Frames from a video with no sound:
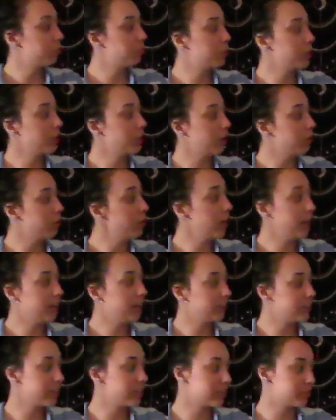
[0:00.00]
Below, I
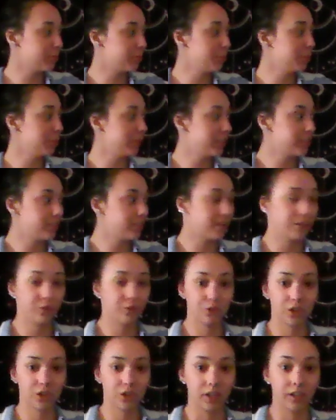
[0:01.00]
have a decimal place value
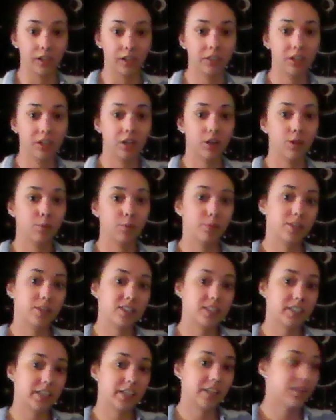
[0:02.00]
chart. We
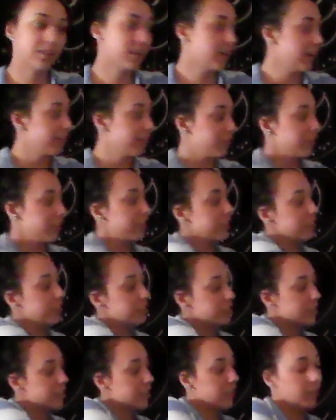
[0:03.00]
see that everything
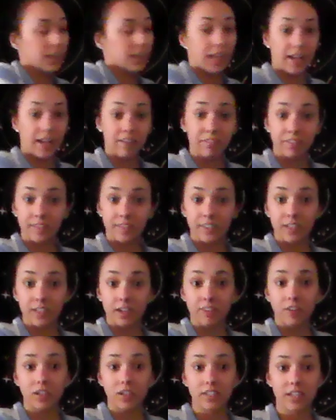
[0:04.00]
to the left
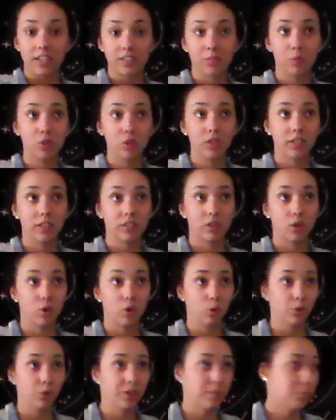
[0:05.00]
of our decimal is a
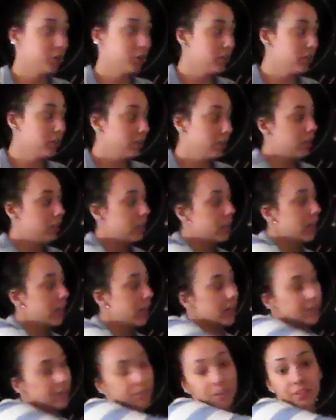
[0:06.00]
whole number,
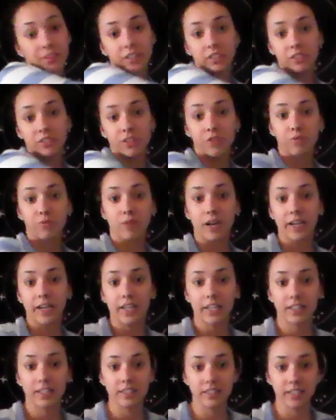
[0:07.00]
and everything to the
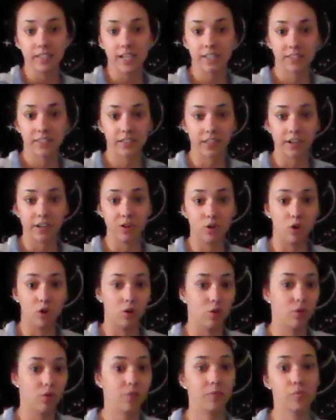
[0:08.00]
right is less than a
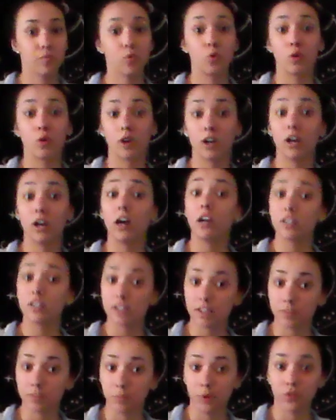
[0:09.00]
whole, or our
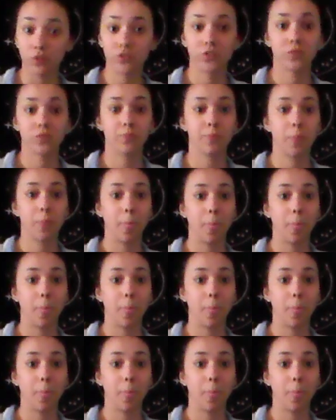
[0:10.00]
decimals.